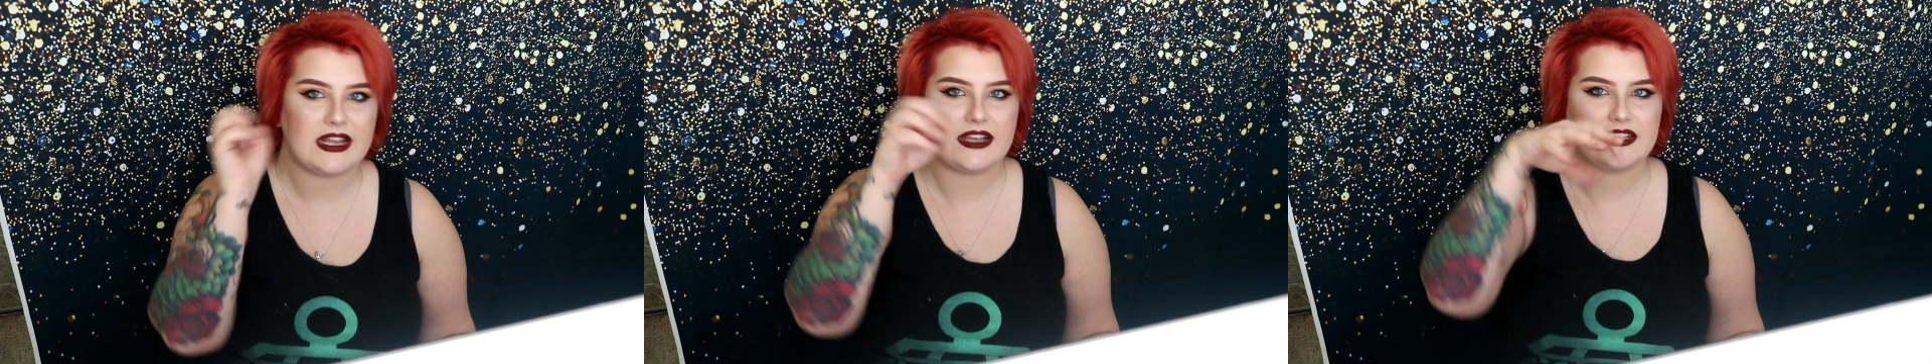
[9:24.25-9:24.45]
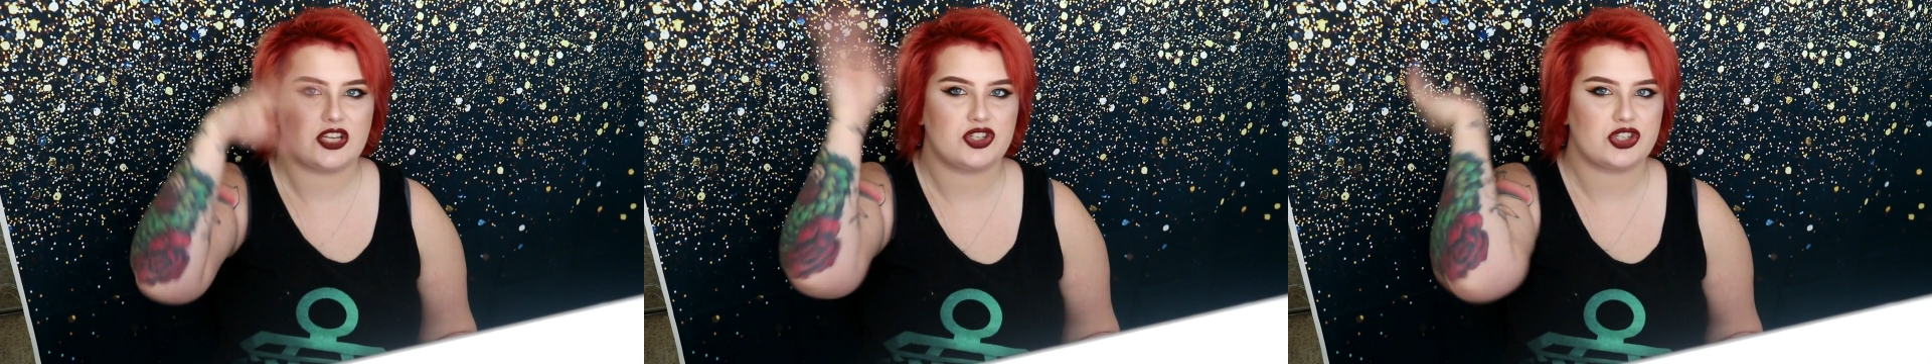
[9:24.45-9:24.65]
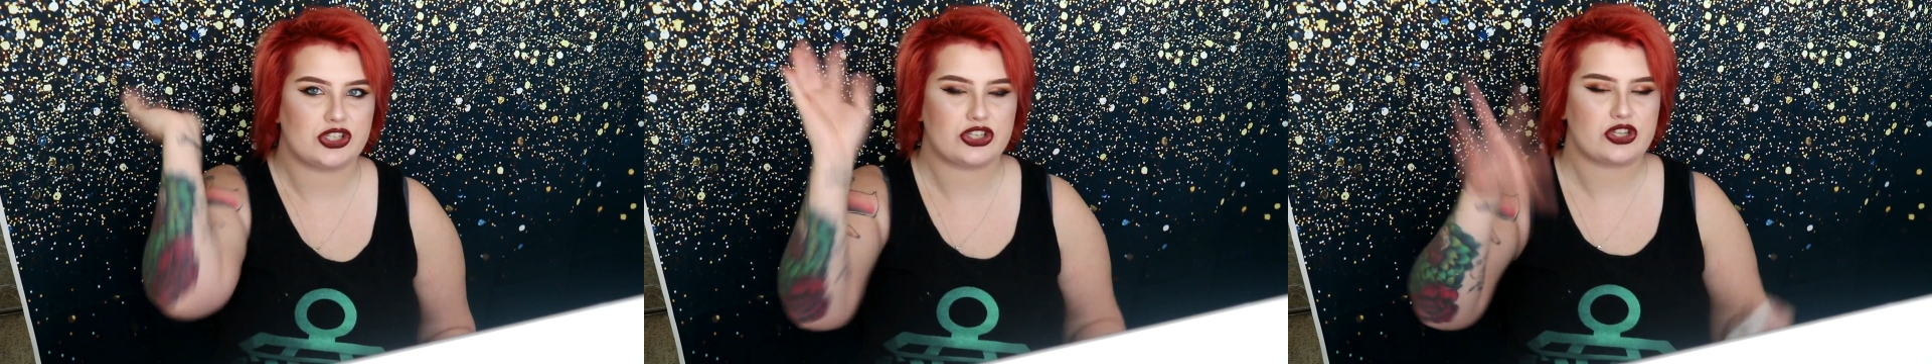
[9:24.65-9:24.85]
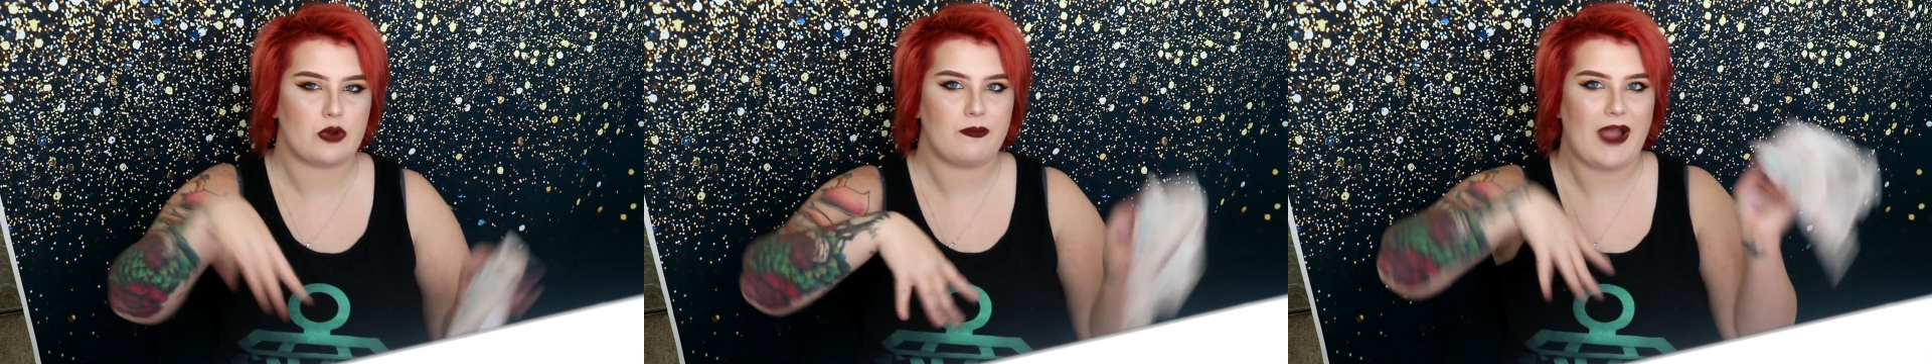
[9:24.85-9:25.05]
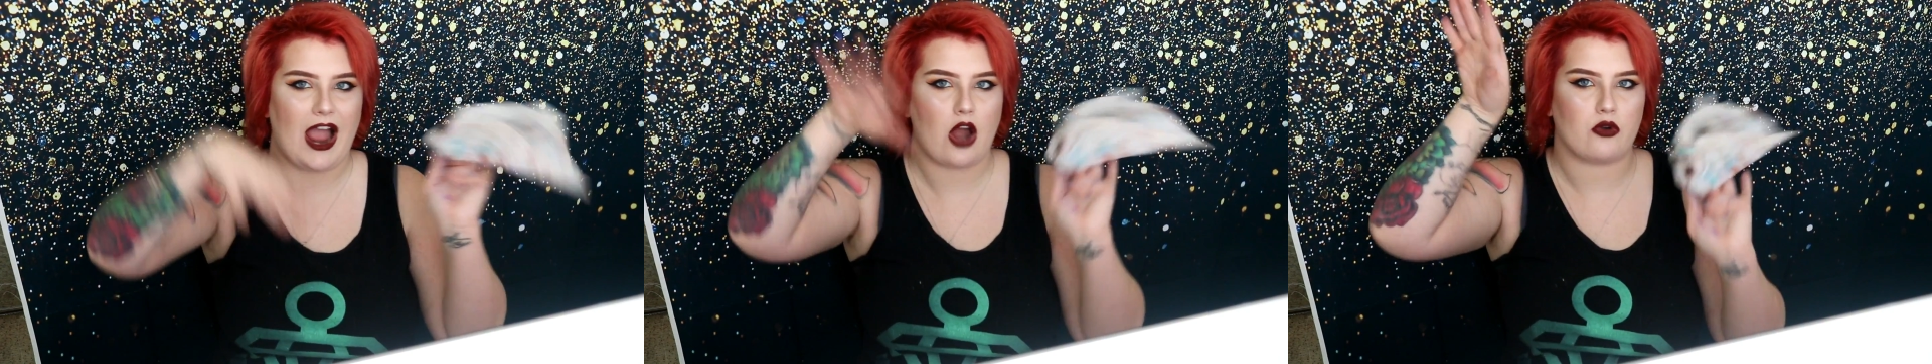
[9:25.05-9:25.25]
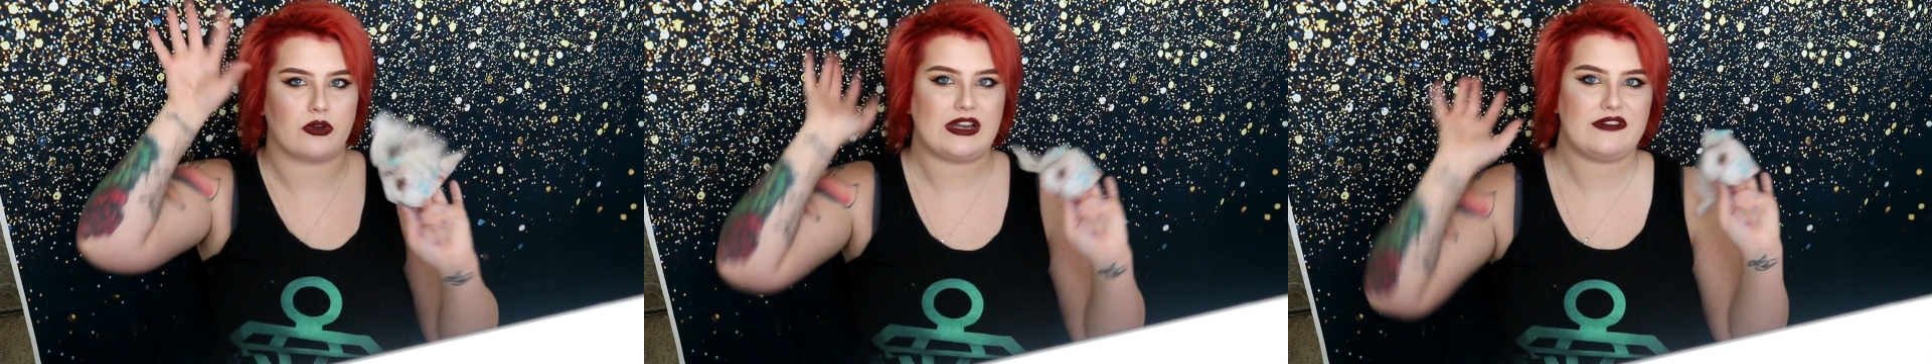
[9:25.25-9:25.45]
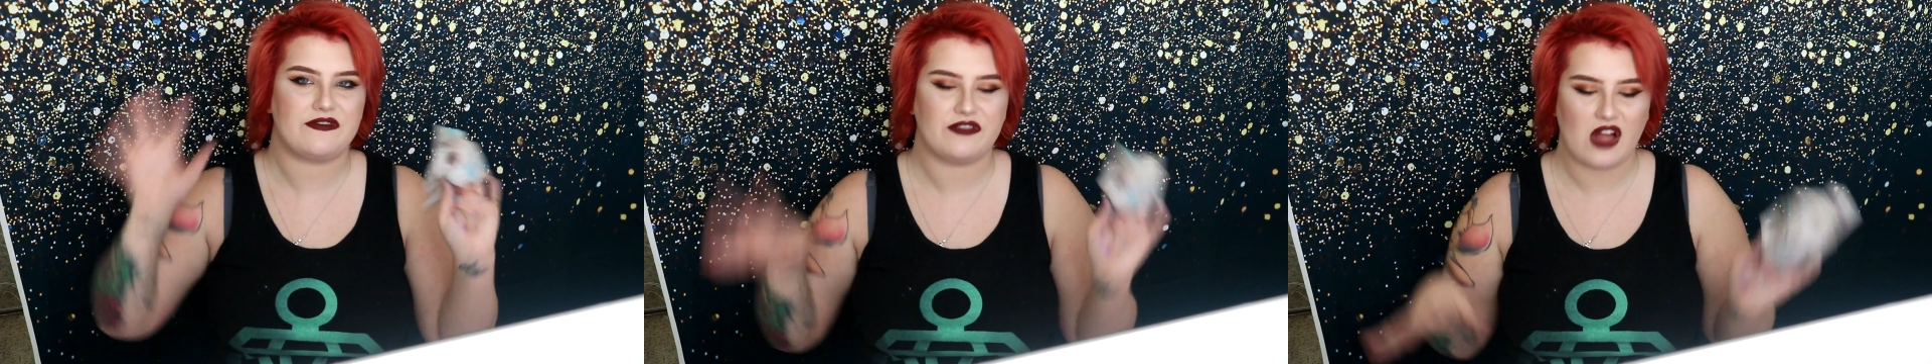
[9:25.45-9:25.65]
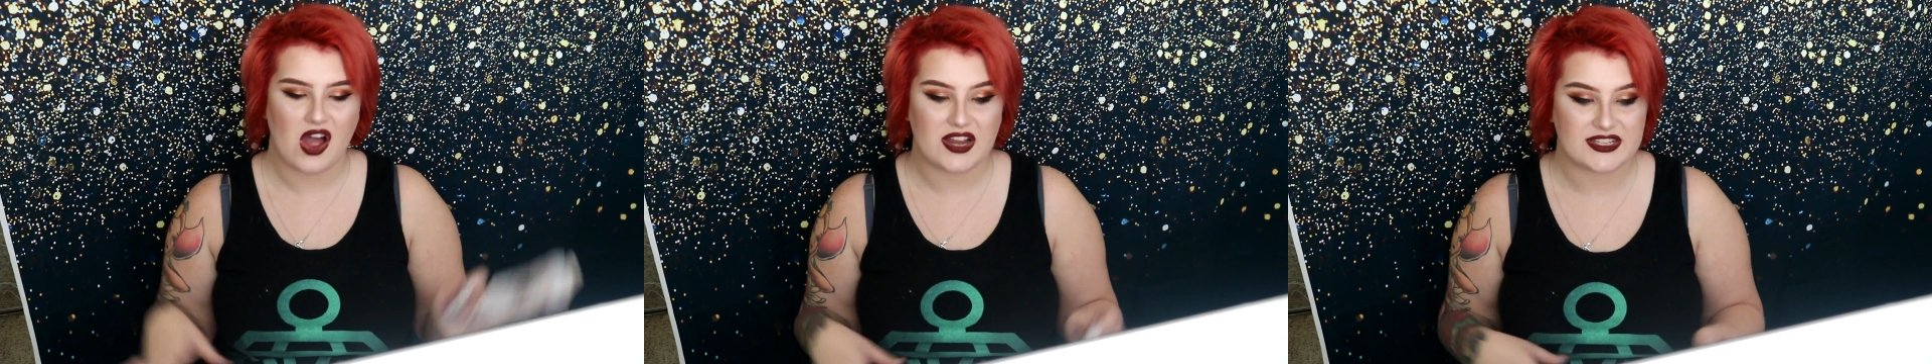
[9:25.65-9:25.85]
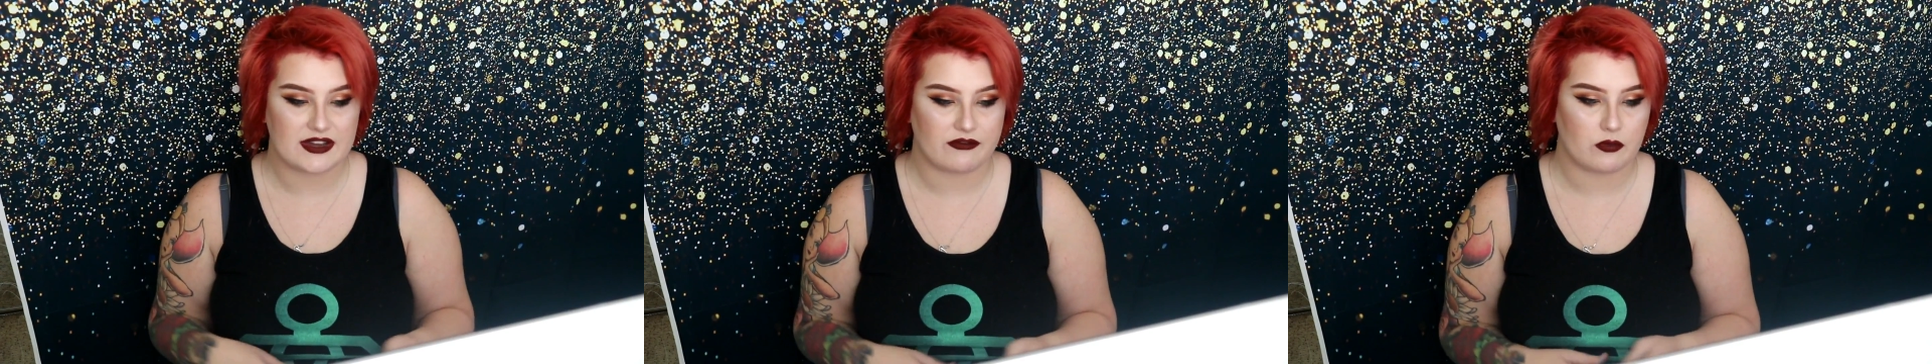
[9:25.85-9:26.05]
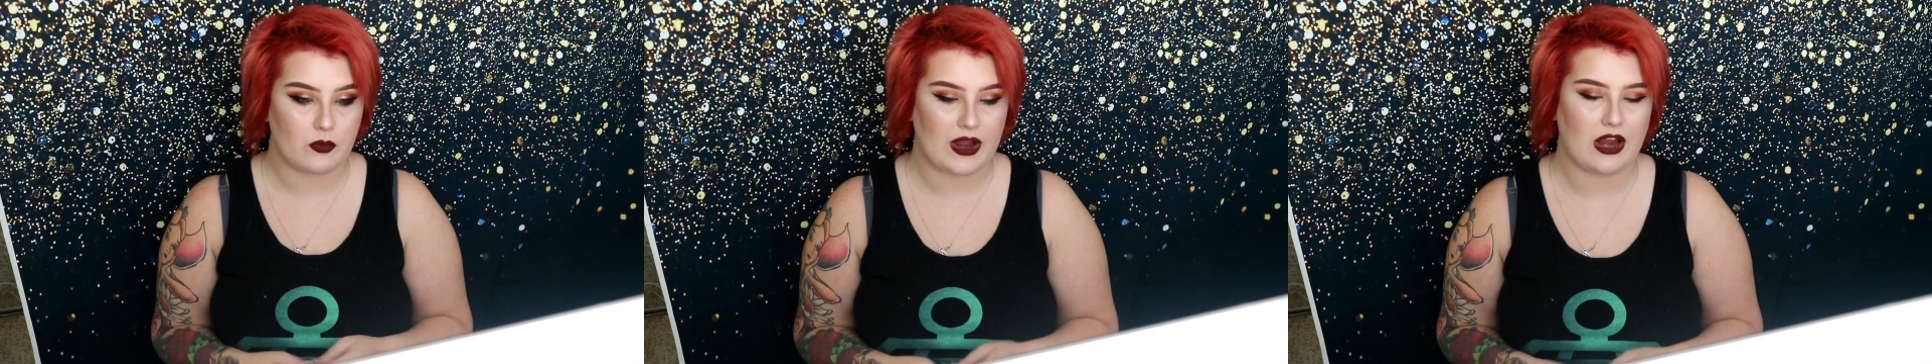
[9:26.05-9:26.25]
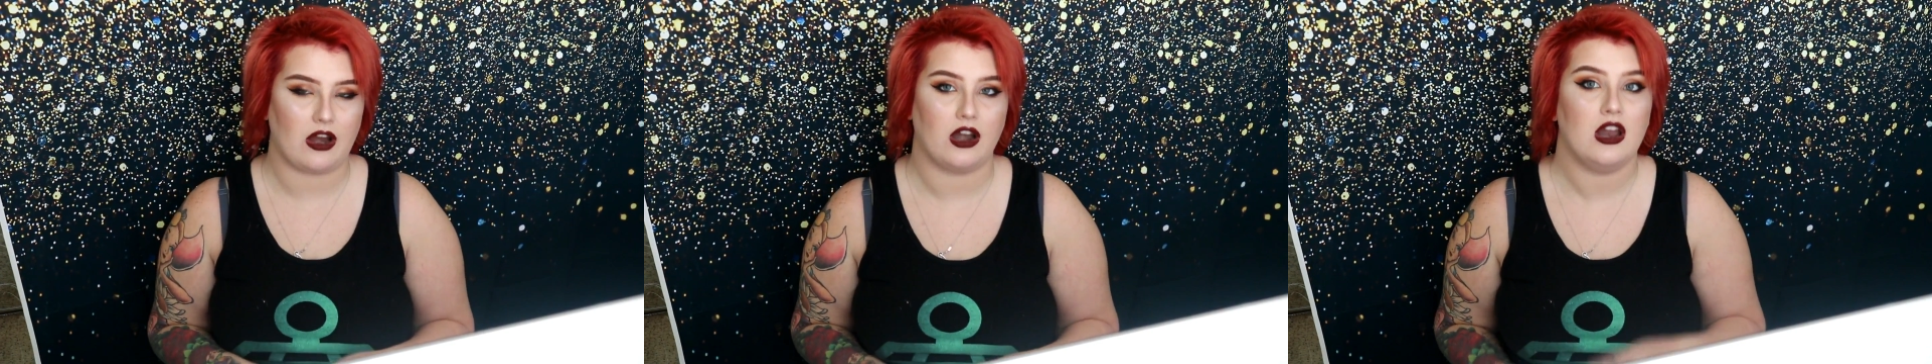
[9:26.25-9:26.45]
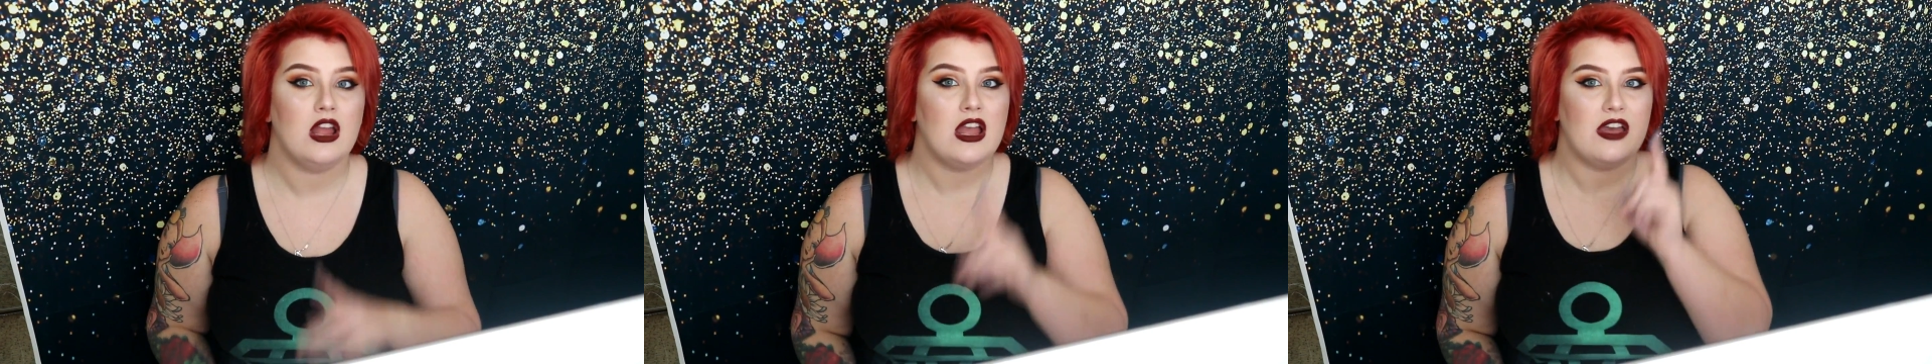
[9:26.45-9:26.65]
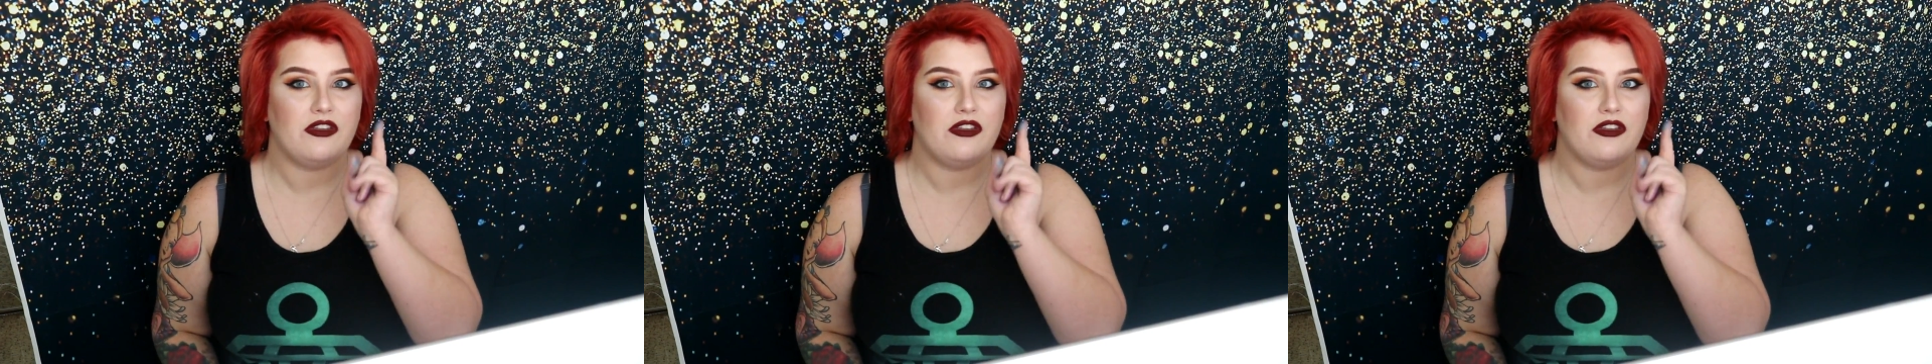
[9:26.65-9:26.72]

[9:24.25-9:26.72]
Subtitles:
because it's just so powdery and flies everywhere.